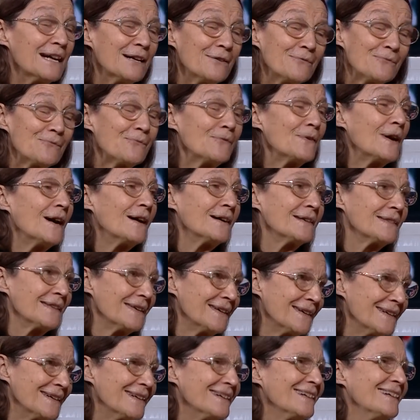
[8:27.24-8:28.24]
her
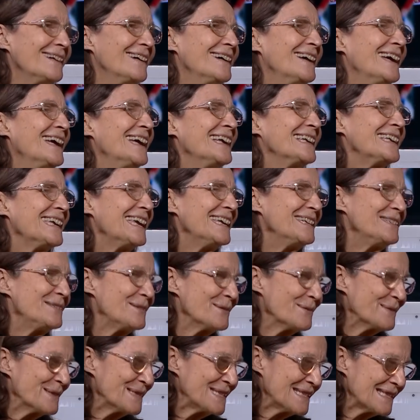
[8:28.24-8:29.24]
father, King
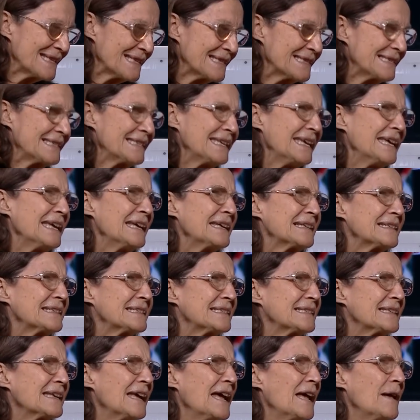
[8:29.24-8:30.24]
George VI
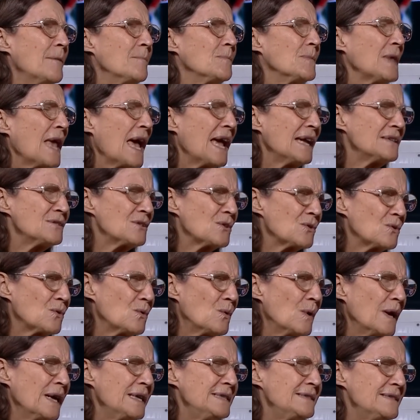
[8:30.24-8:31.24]
had
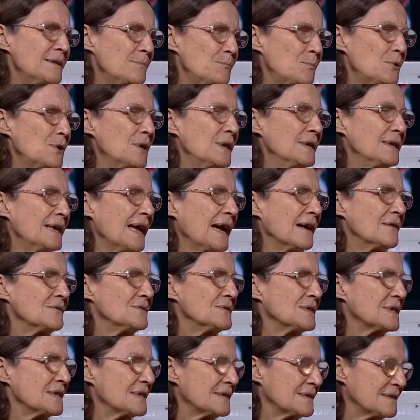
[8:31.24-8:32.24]
quite a
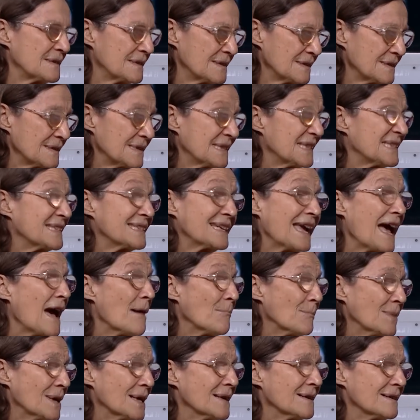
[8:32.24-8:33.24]
pronounced
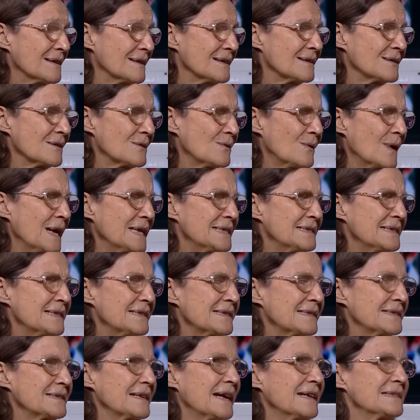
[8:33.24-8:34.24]
stammer, quite a
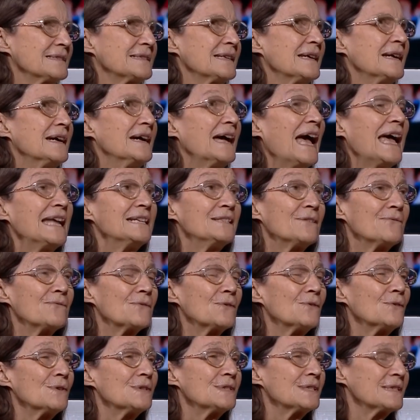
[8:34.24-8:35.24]
stutter, and of
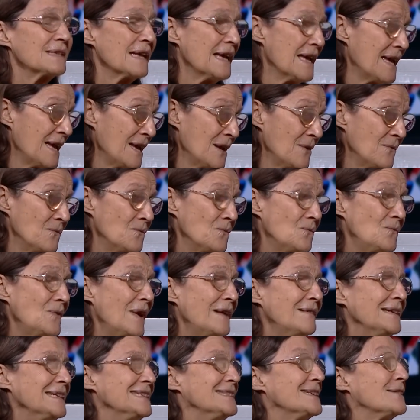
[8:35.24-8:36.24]
course,
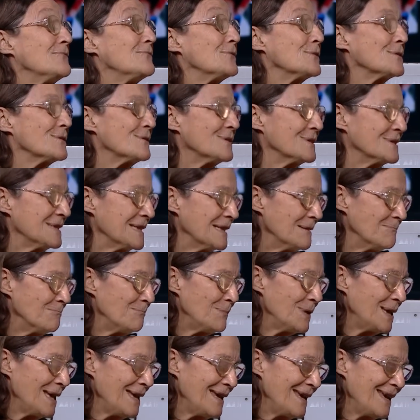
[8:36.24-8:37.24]
very difficult in
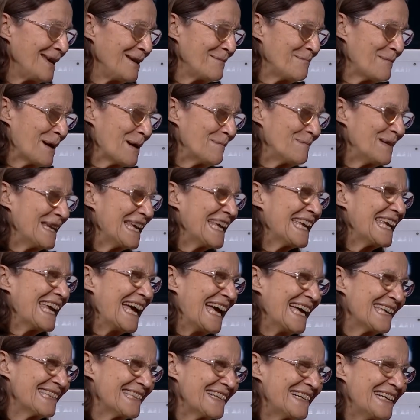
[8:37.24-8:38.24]
big public
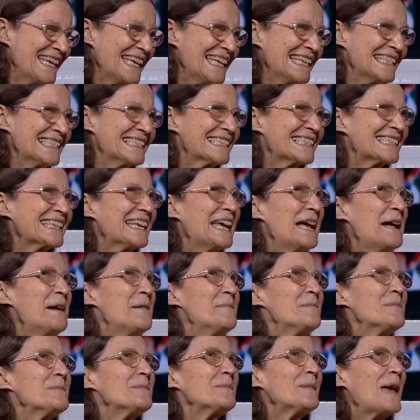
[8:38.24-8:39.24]
gatherings.
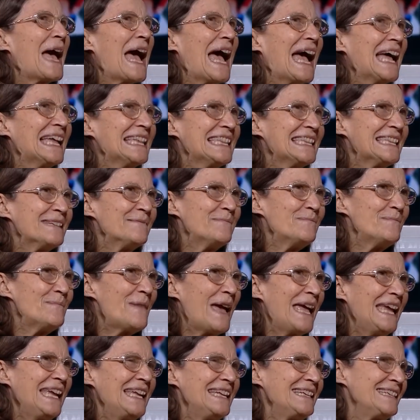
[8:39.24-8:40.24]
And the
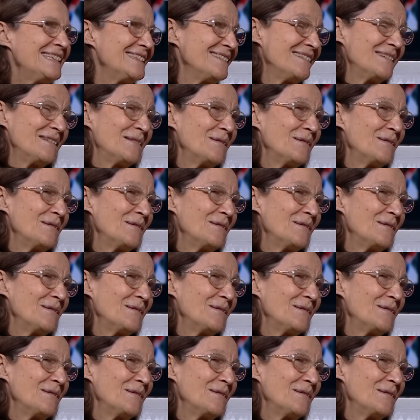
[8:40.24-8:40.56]
main